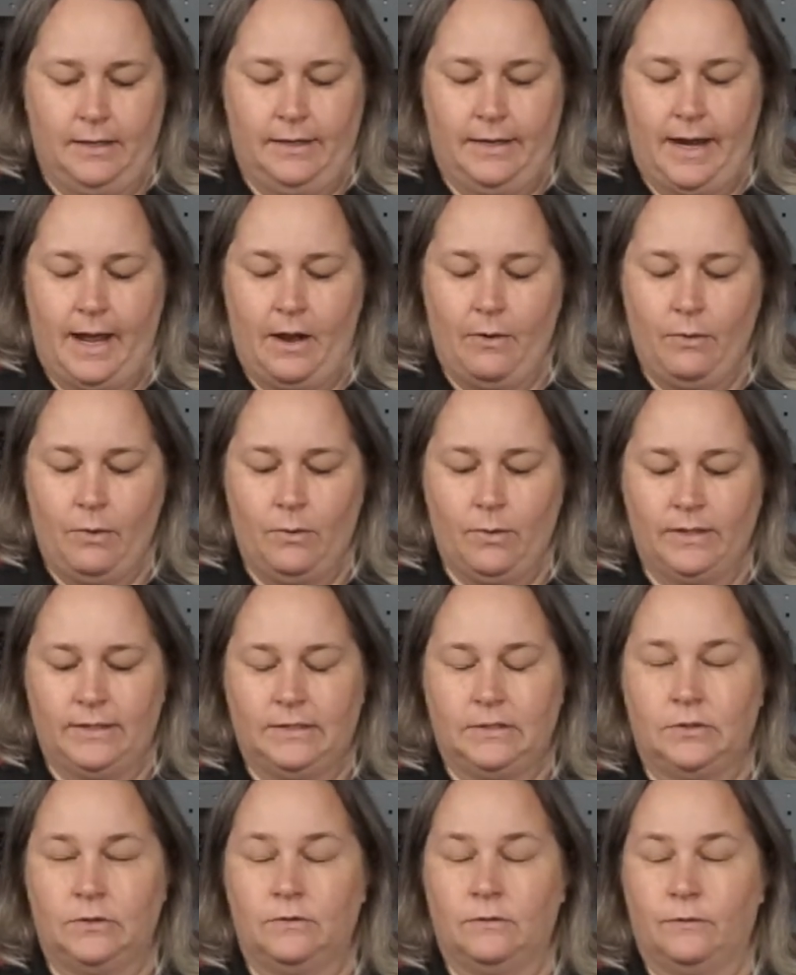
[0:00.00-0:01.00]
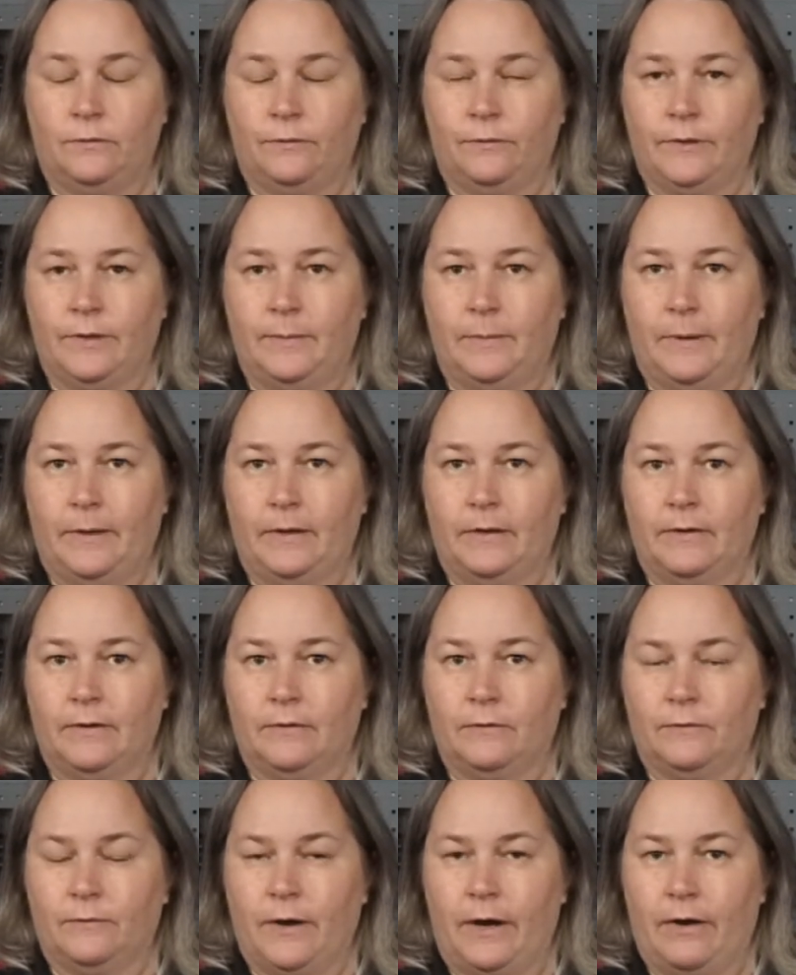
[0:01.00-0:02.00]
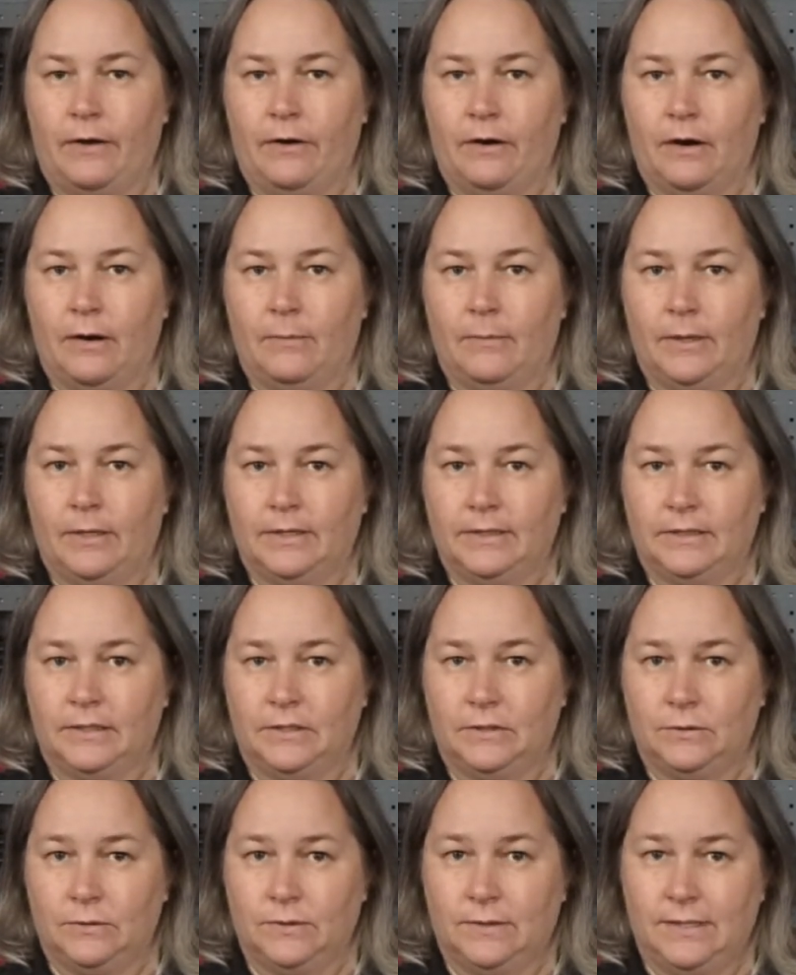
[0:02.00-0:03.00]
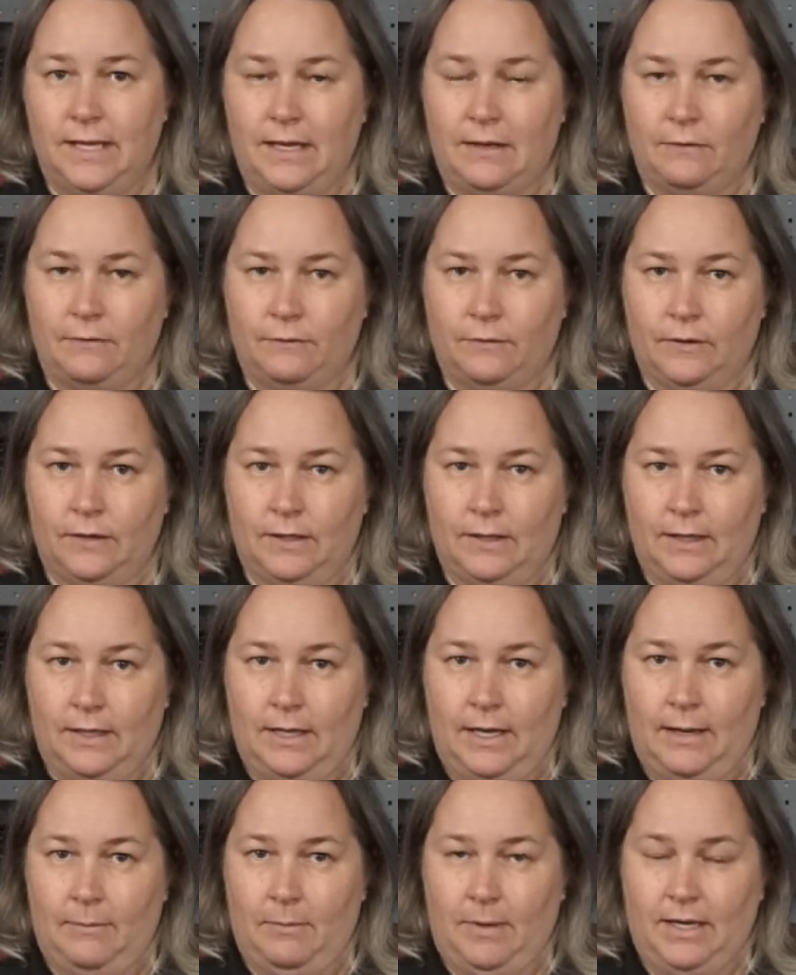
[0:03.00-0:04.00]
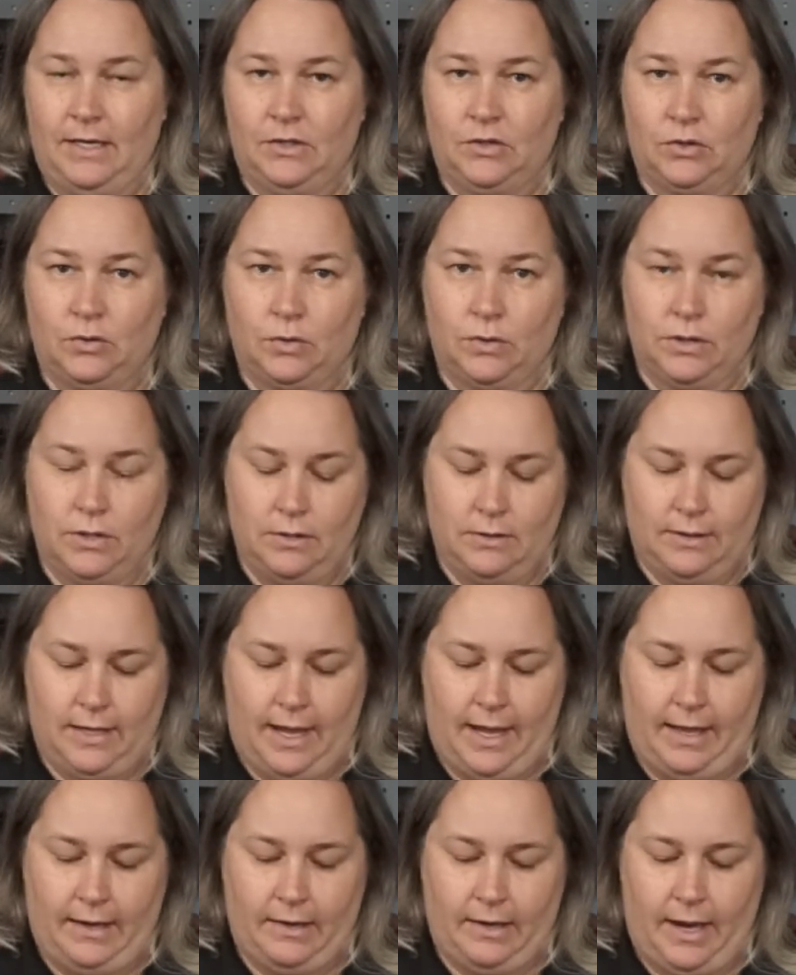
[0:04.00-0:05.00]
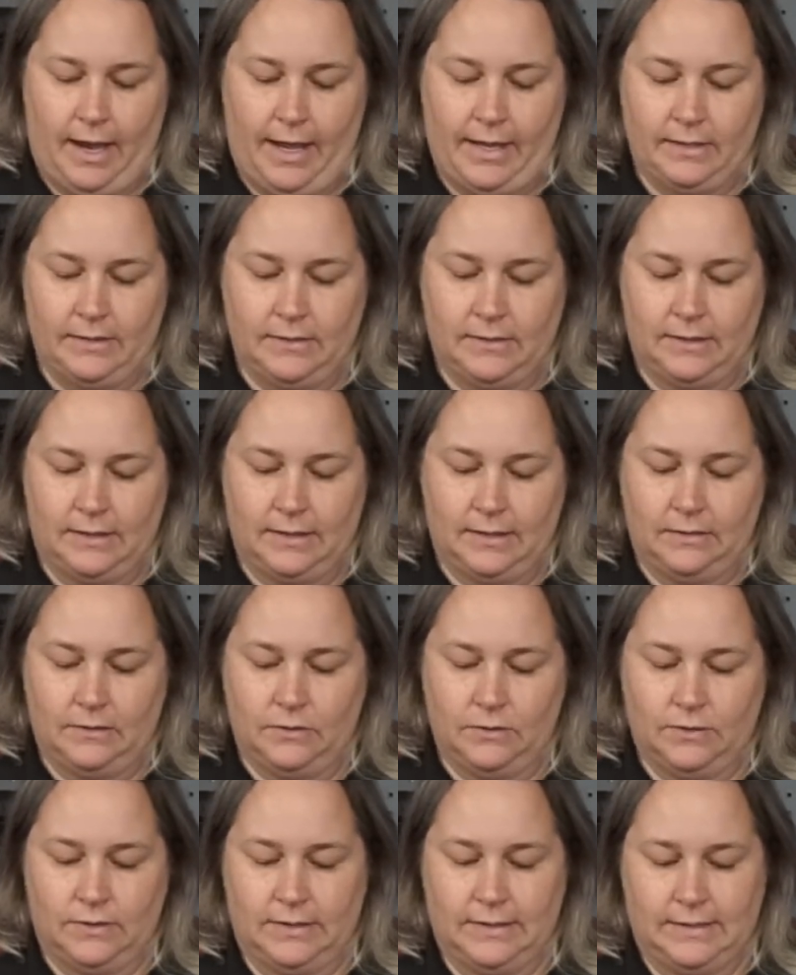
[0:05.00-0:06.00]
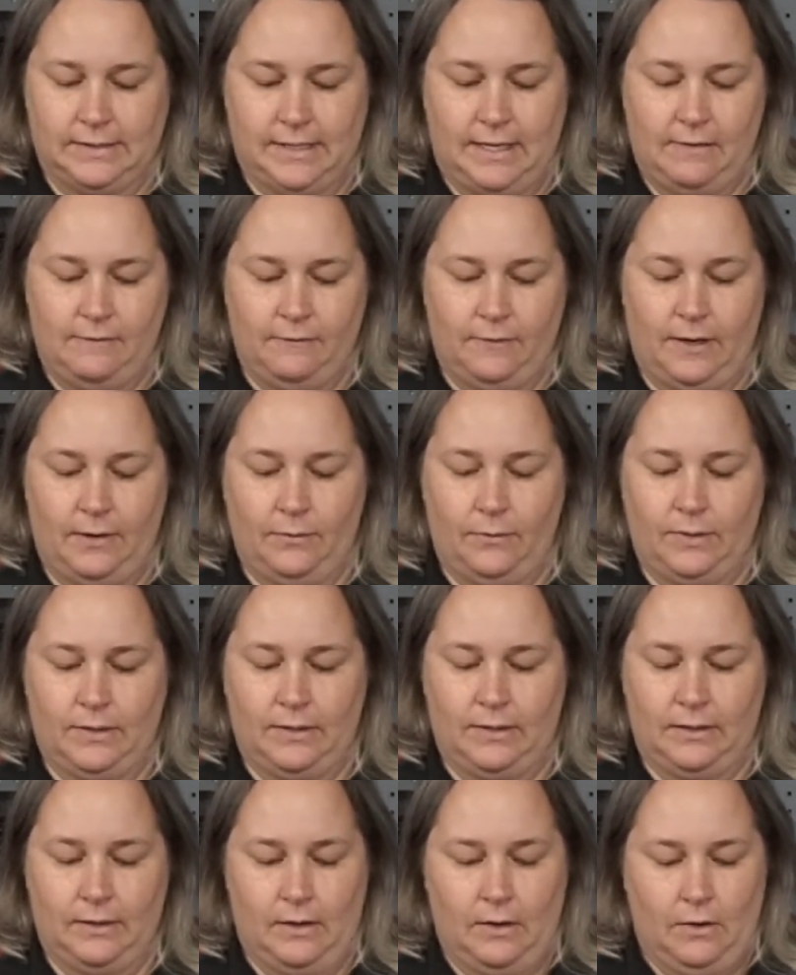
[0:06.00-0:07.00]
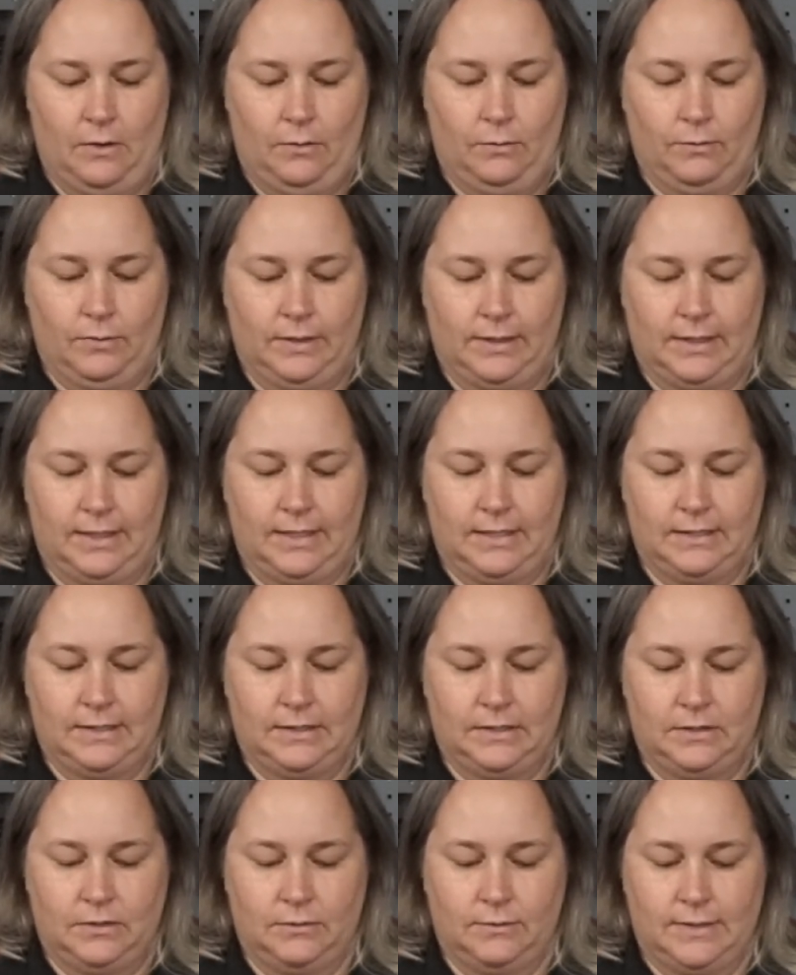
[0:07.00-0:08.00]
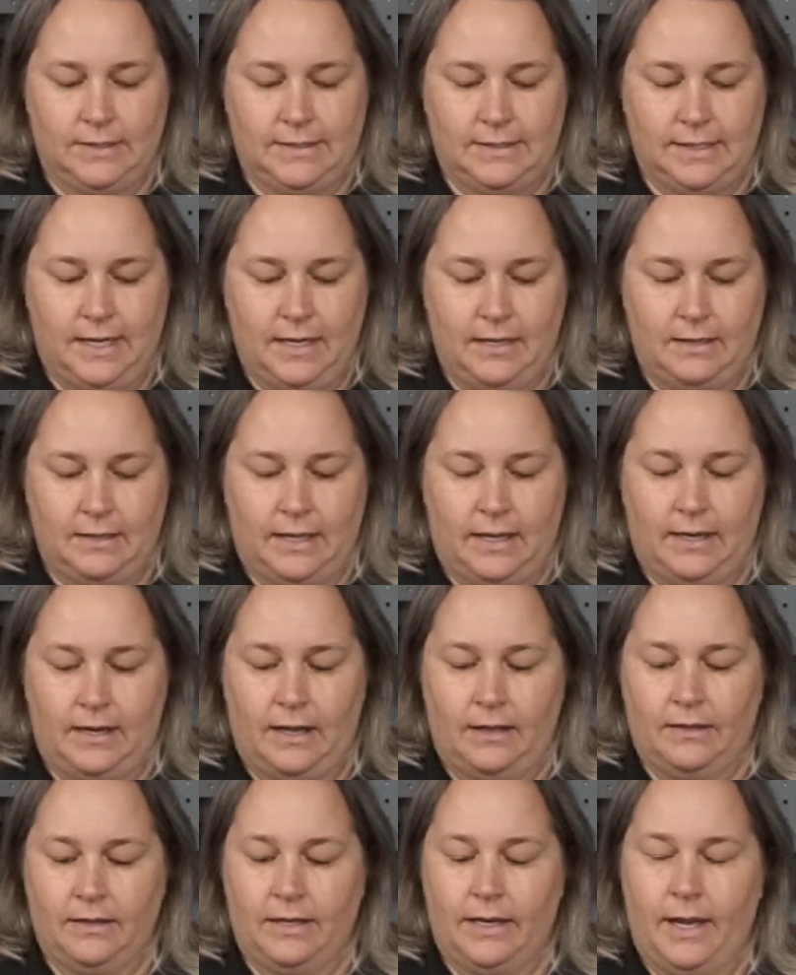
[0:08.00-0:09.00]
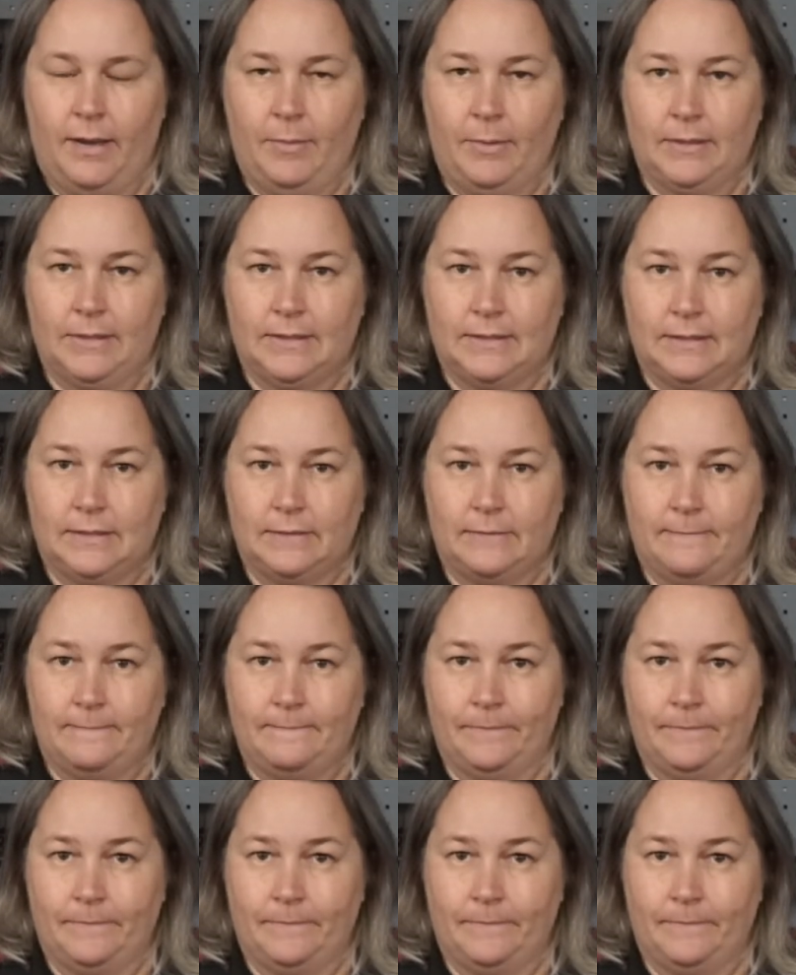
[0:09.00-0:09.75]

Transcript: Now we want to flip our firearm onto safe and make sure that as it goes to safe and we release to the reset, that nothing happens.